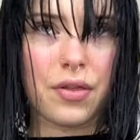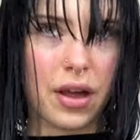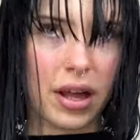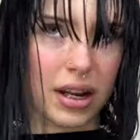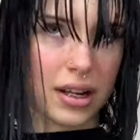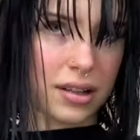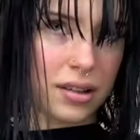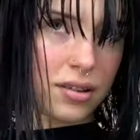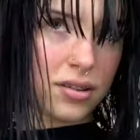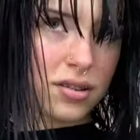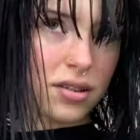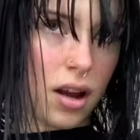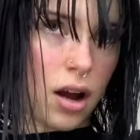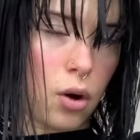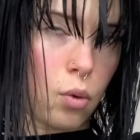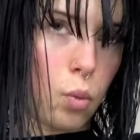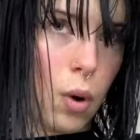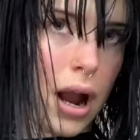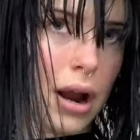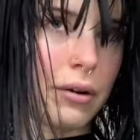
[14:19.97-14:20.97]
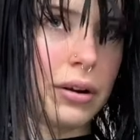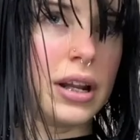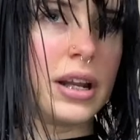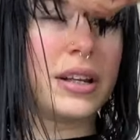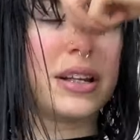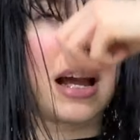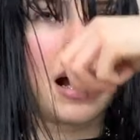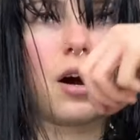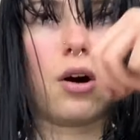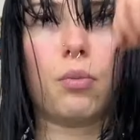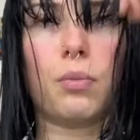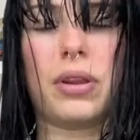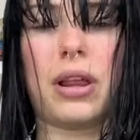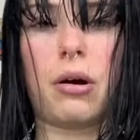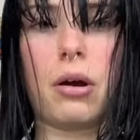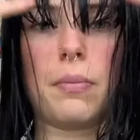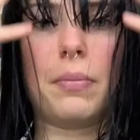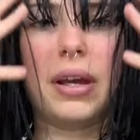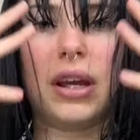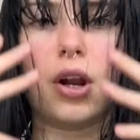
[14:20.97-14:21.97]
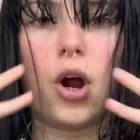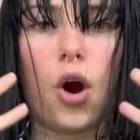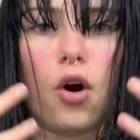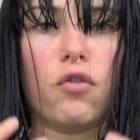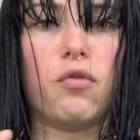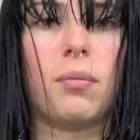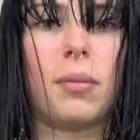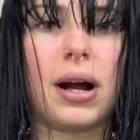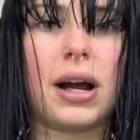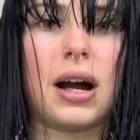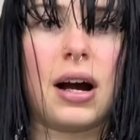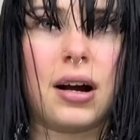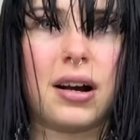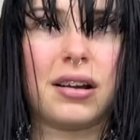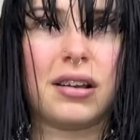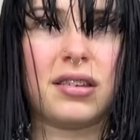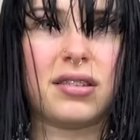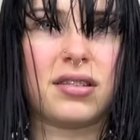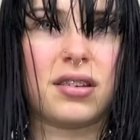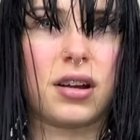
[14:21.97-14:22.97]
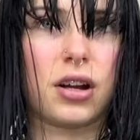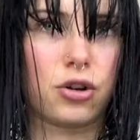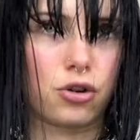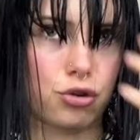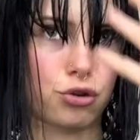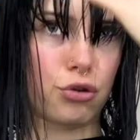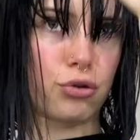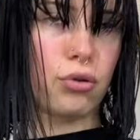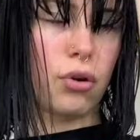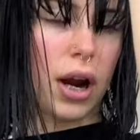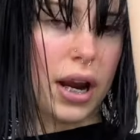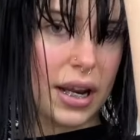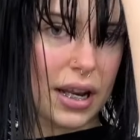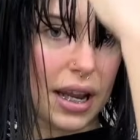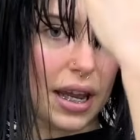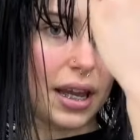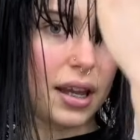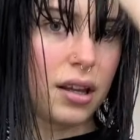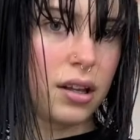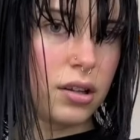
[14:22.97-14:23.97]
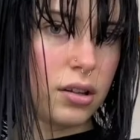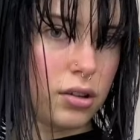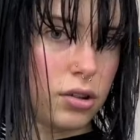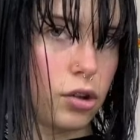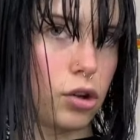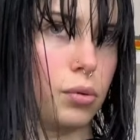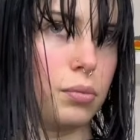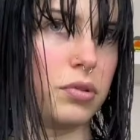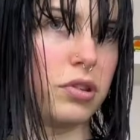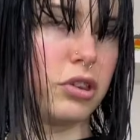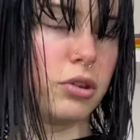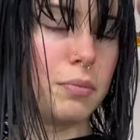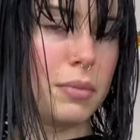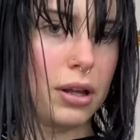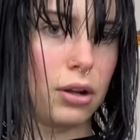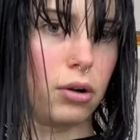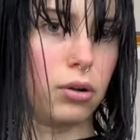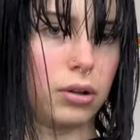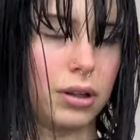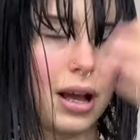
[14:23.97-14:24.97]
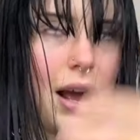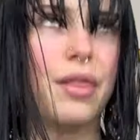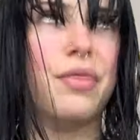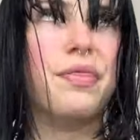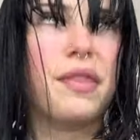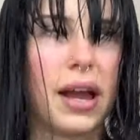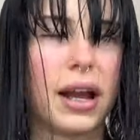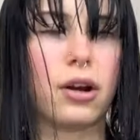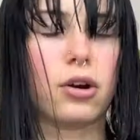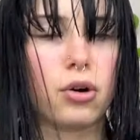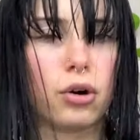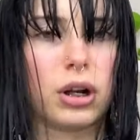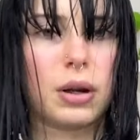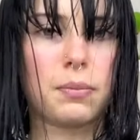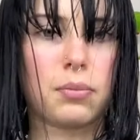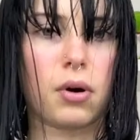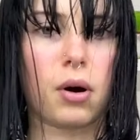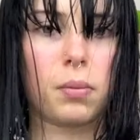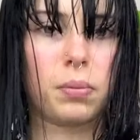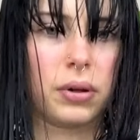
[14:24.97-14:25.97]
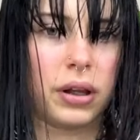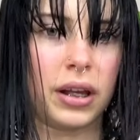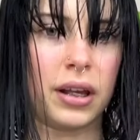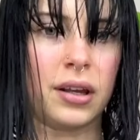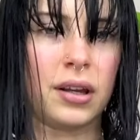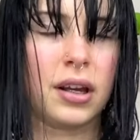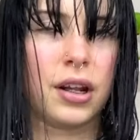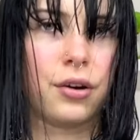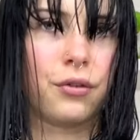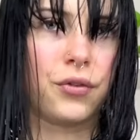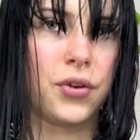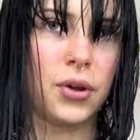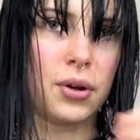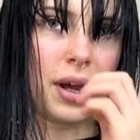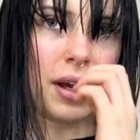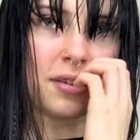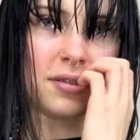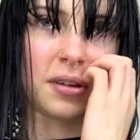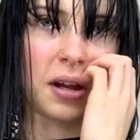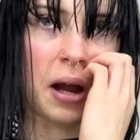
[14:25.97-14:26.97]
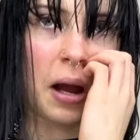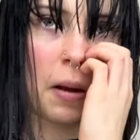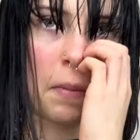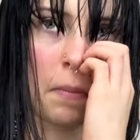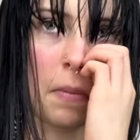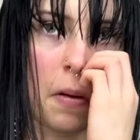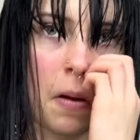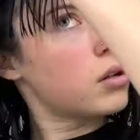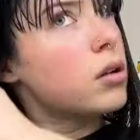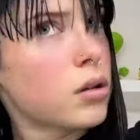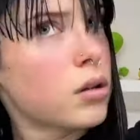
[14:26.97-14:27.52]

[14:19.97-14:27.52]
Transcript: and then I can start wearing it down without it being over my eyes and train it to come to the middle and then cut it properly in a few days' time.